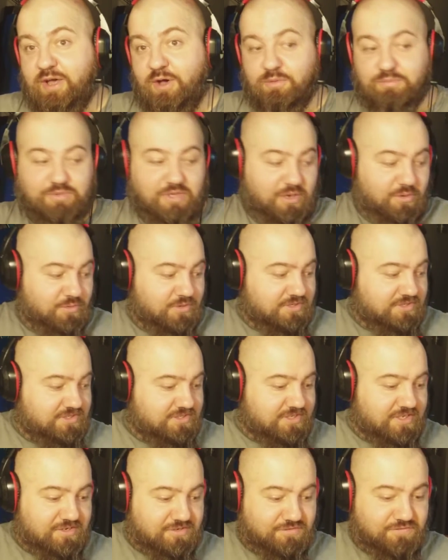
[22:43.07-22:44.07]
I hope that was
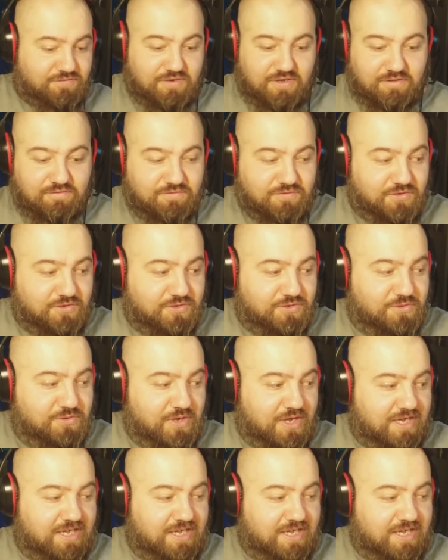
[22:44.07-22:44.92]
satisfying for you.